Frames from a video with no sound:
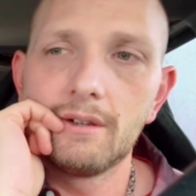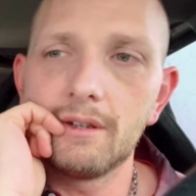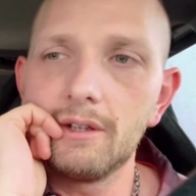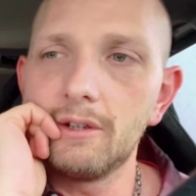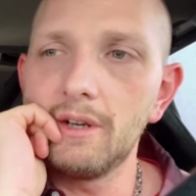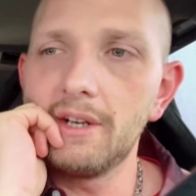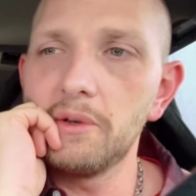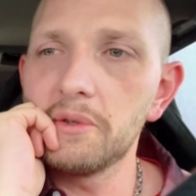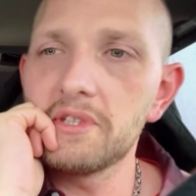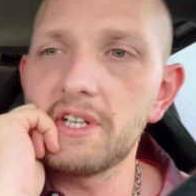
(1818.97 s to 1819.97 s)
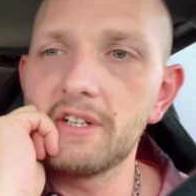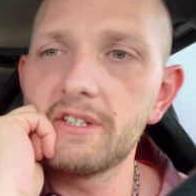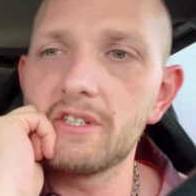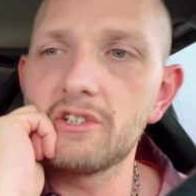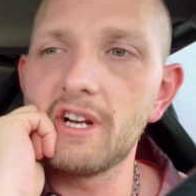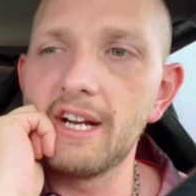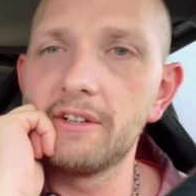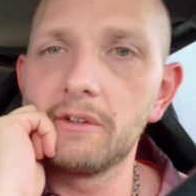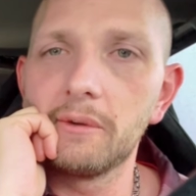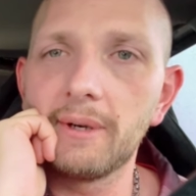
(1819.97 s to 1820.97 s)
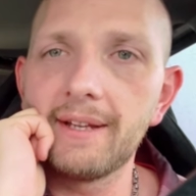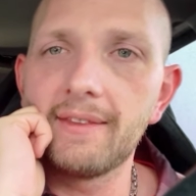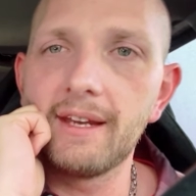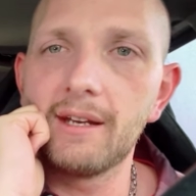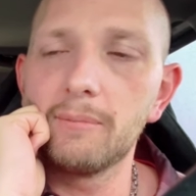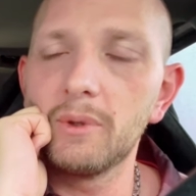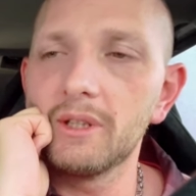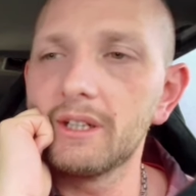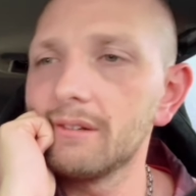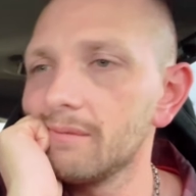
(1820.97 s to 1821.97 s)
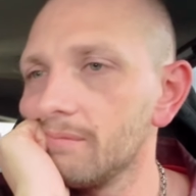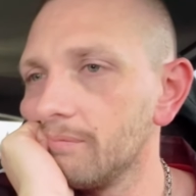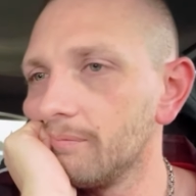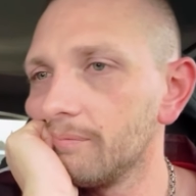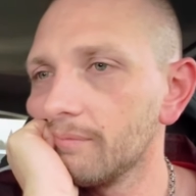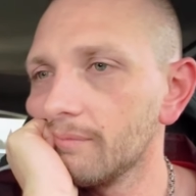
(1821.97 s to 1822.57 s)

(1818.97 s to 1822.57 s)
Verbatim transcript: you know, I know Siri's just trying to do the right thing, but you